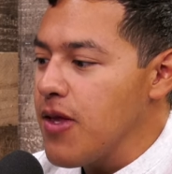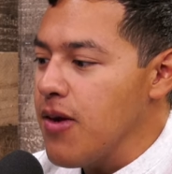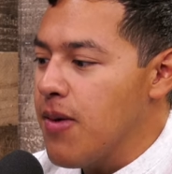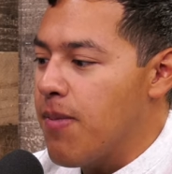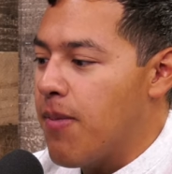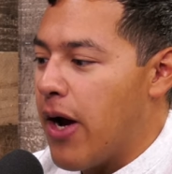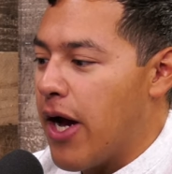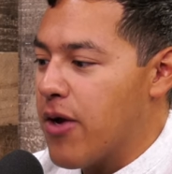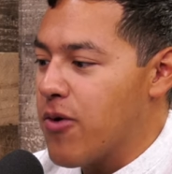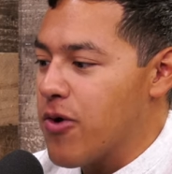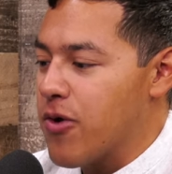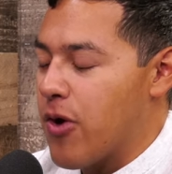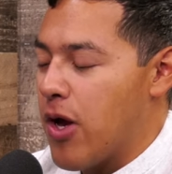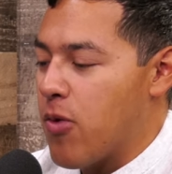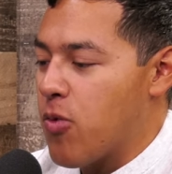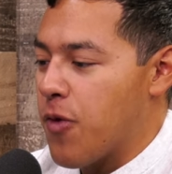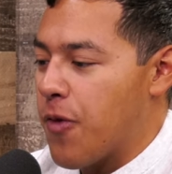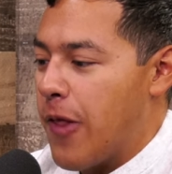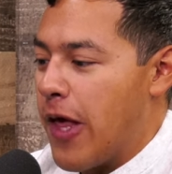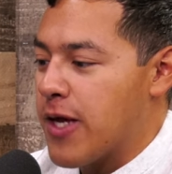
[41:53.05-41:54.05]

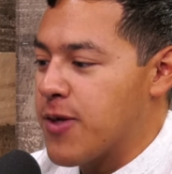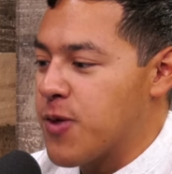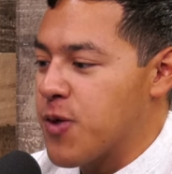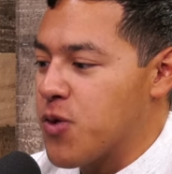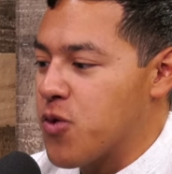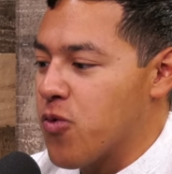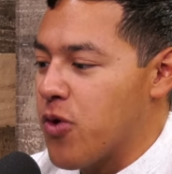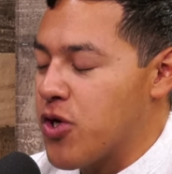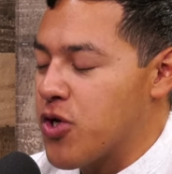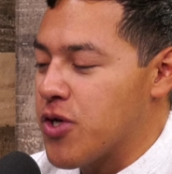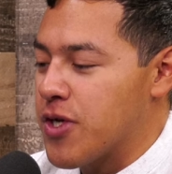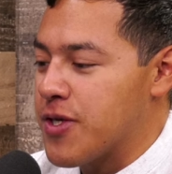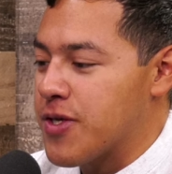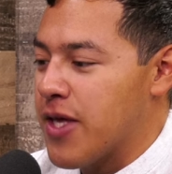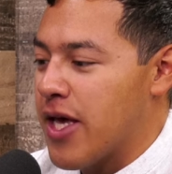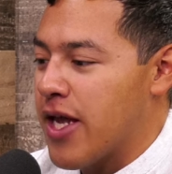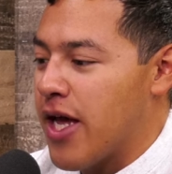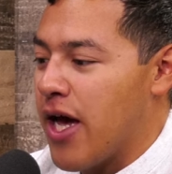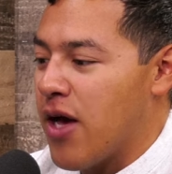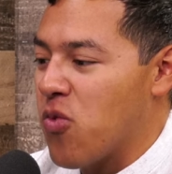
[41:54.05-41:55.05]
with that situation is
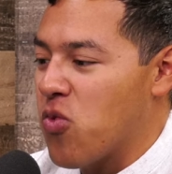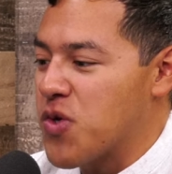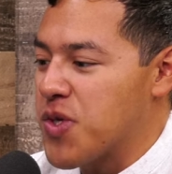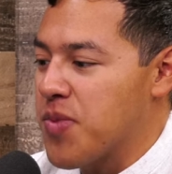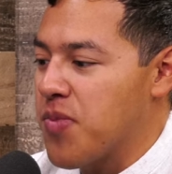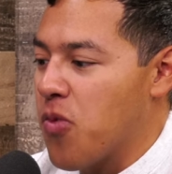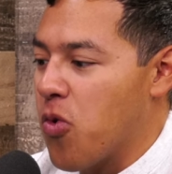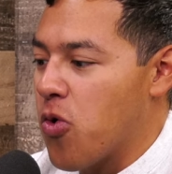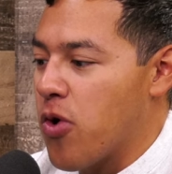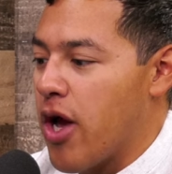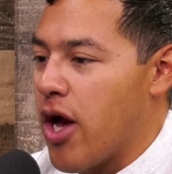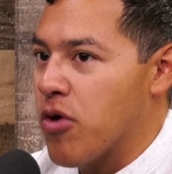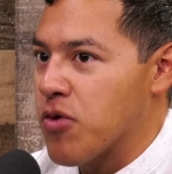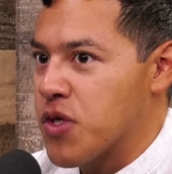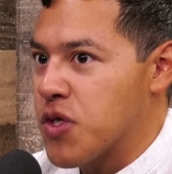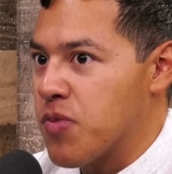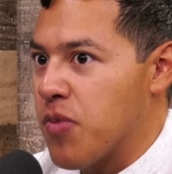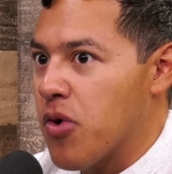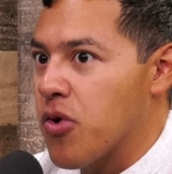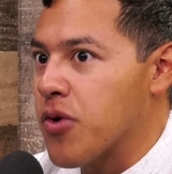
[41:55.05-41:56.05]
that I wasn't more
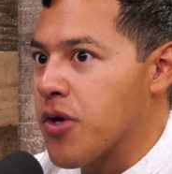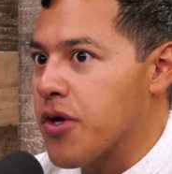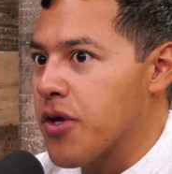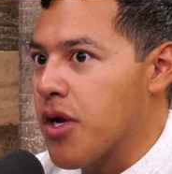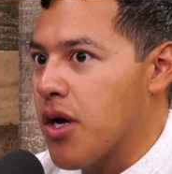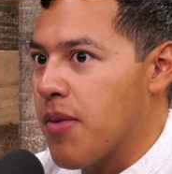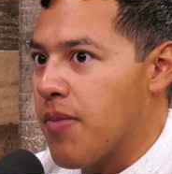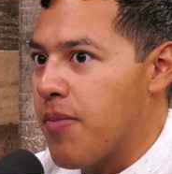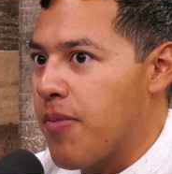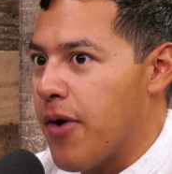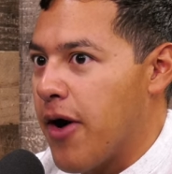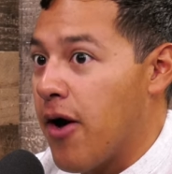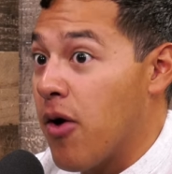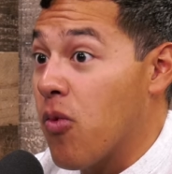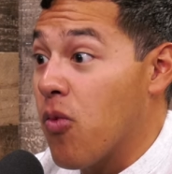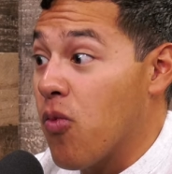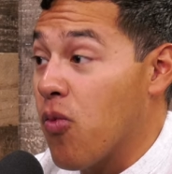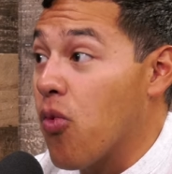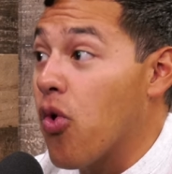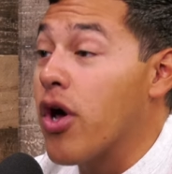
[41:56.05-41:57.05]
outspoken
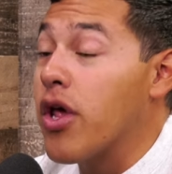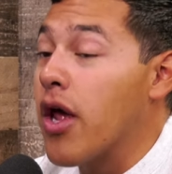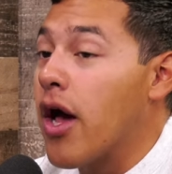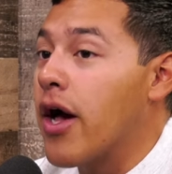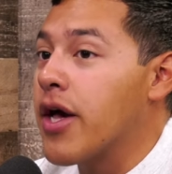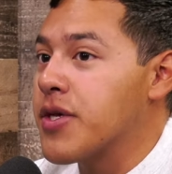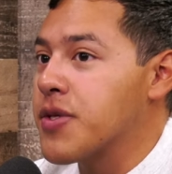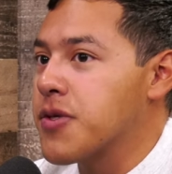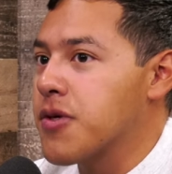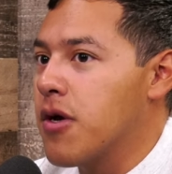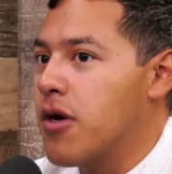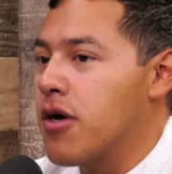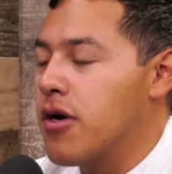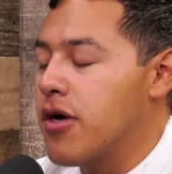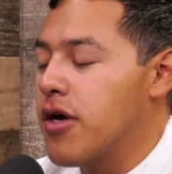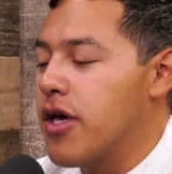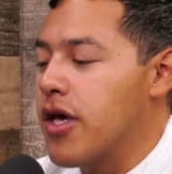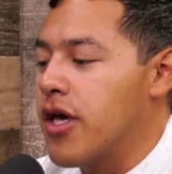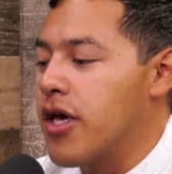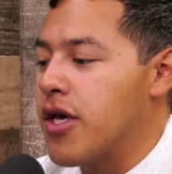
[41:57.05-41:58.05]
about what I saw
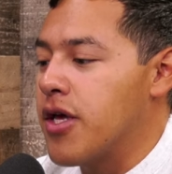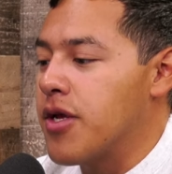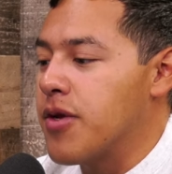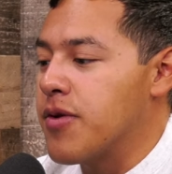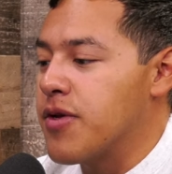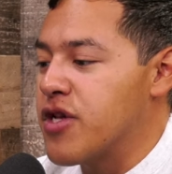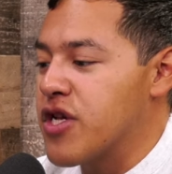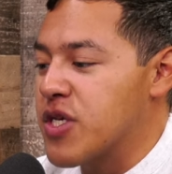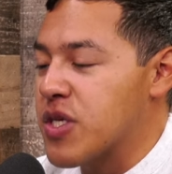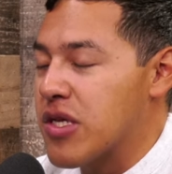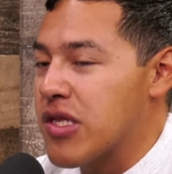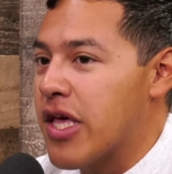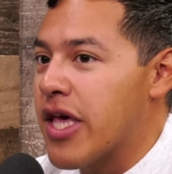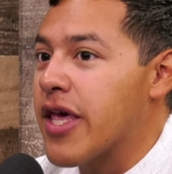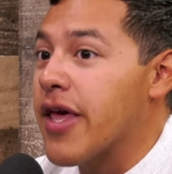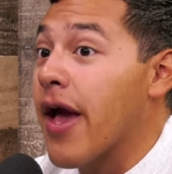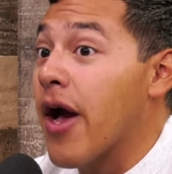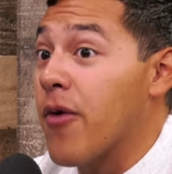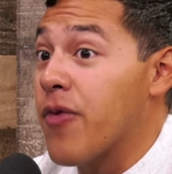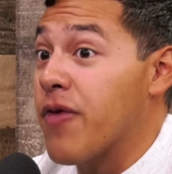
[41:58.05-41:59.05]
and just
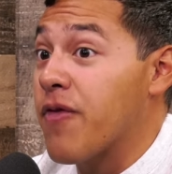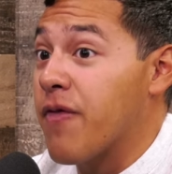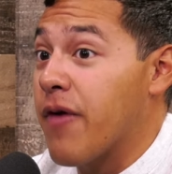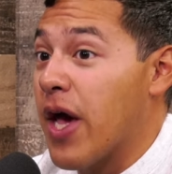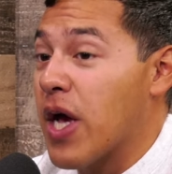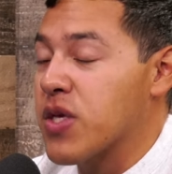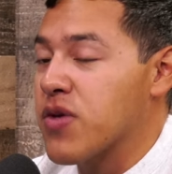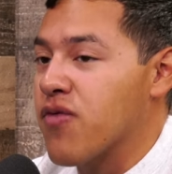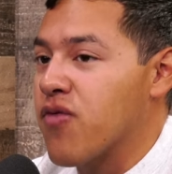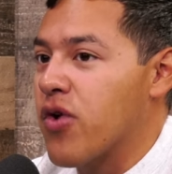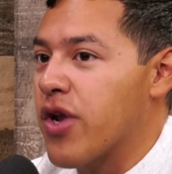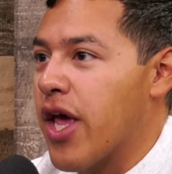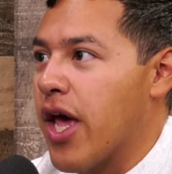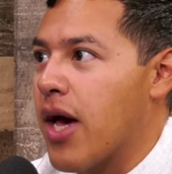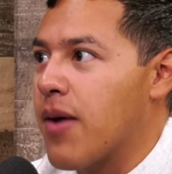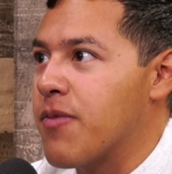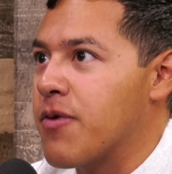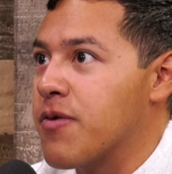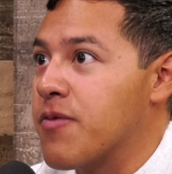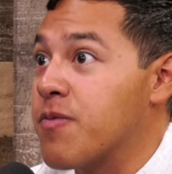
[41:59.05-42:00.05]
laying out the facts of what
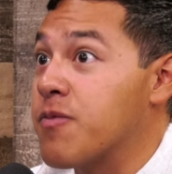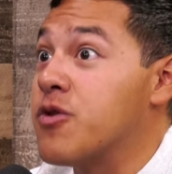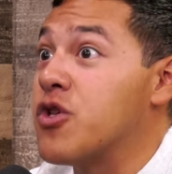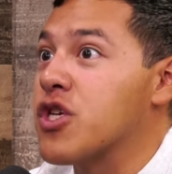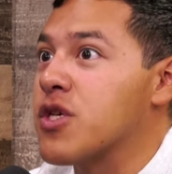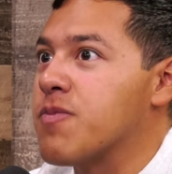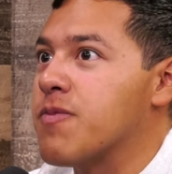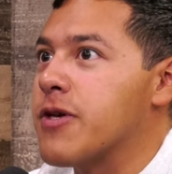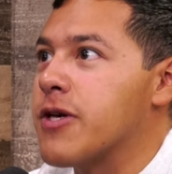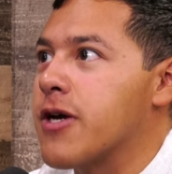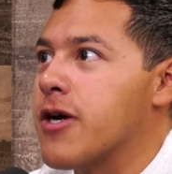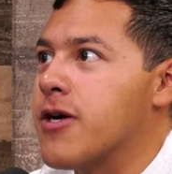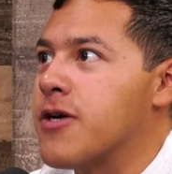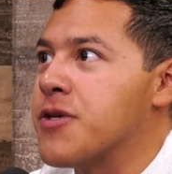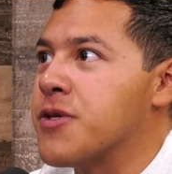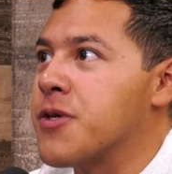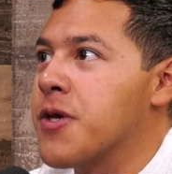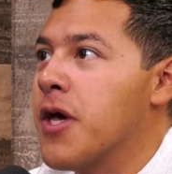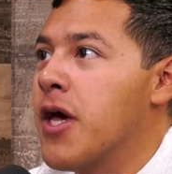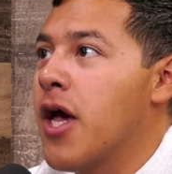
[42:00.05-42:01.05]
happened, just
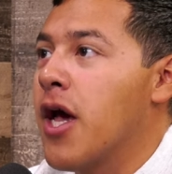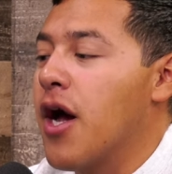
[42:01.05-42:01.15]
because